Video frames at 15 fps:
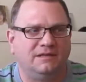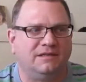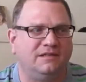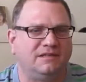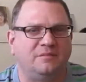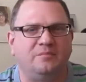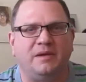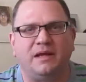
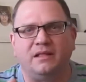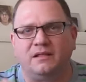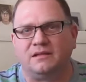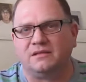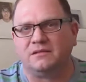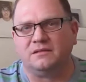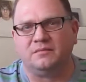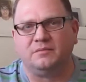it's a
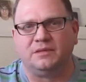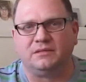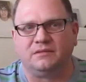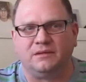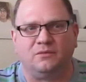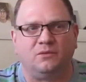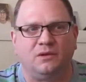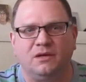balance
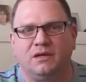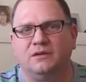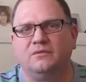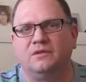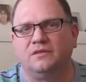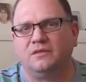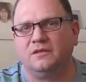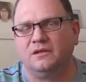between working
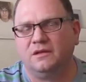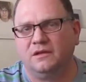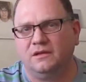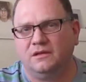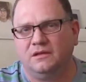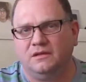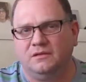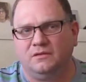with
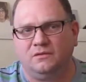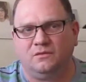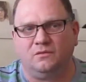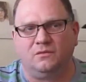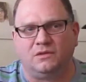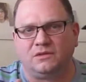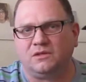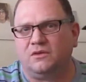
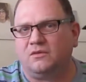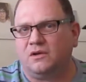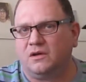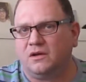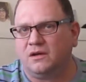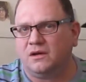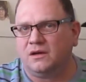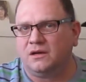what's going
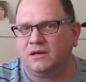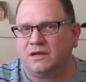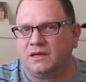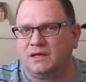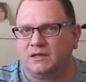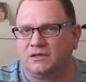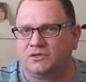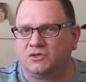on
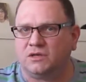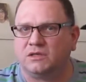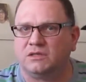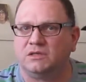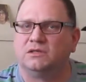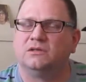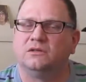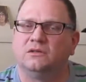and
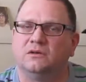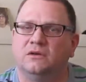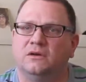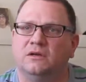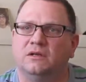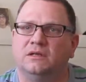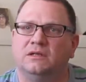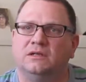trusting the
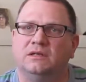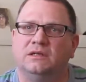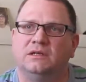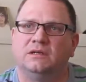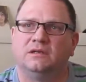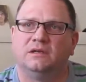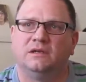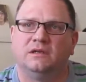Lord,
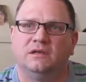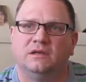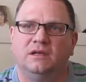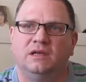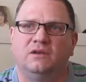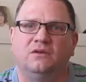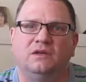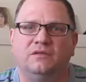and
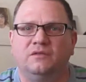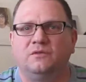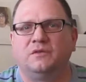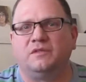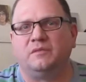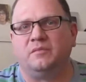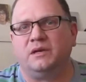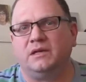even
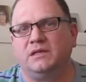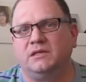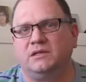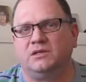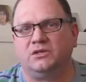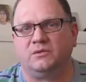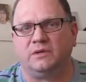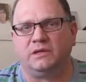with the money
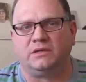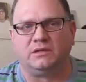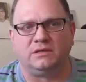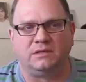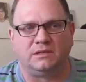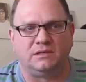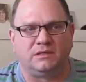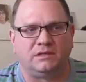situation
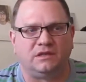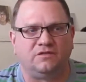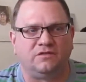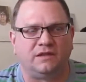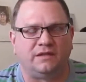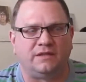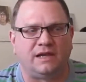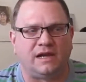and stuff
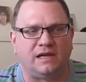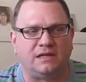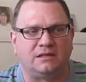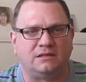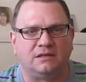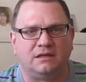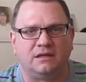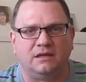like that,
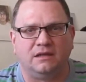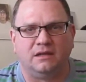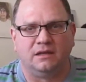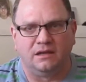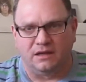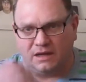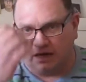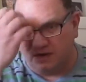it's like
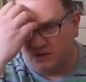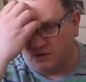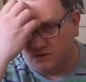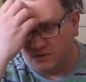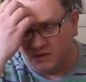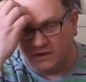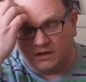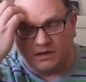I know
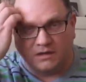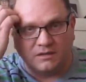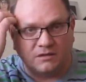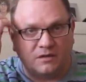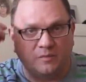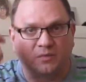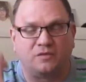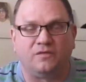that God is
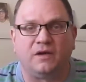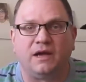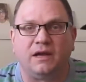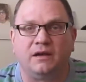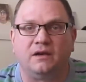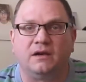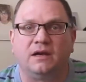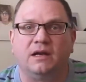our
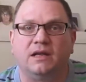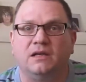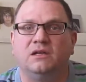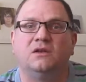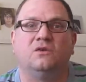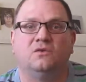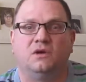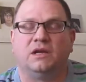provider, and I
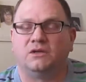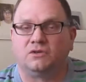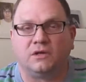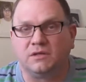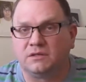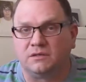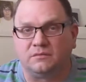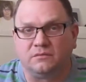know and I
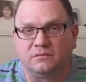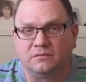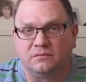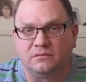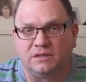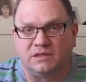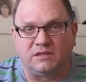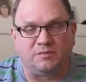trust Him.
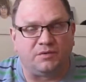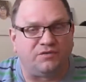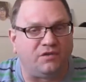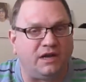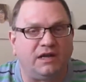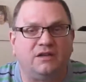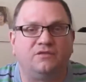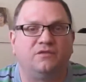He's
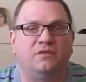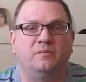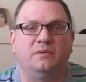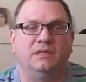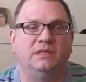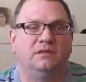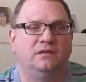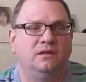provided for
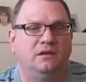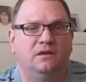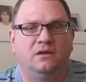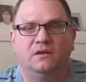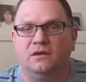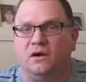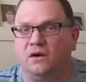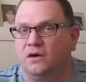me
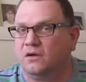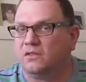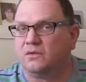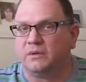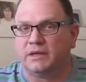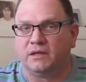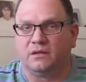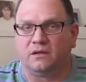all the
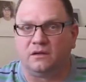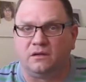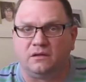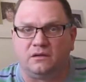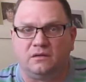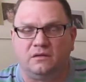way along.